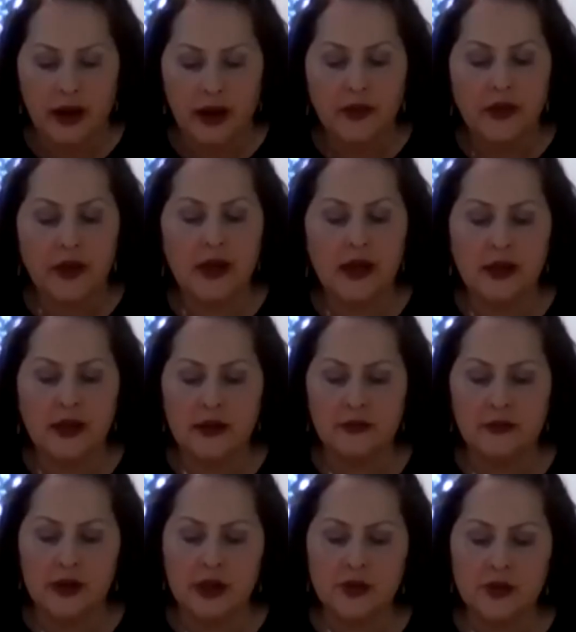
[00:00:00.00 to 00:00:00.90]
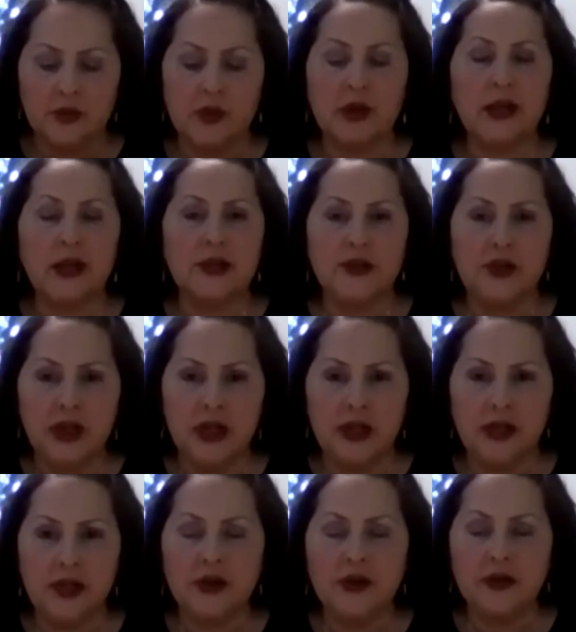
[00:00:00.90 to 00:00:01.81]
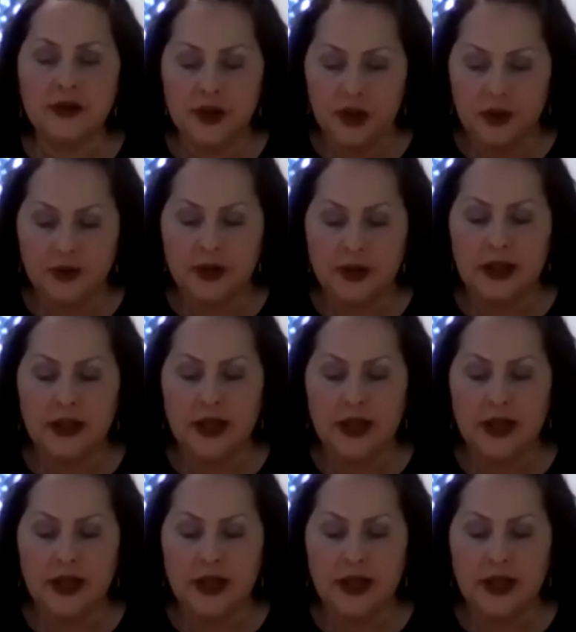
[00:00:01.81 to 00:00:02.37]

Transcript: the individual continues using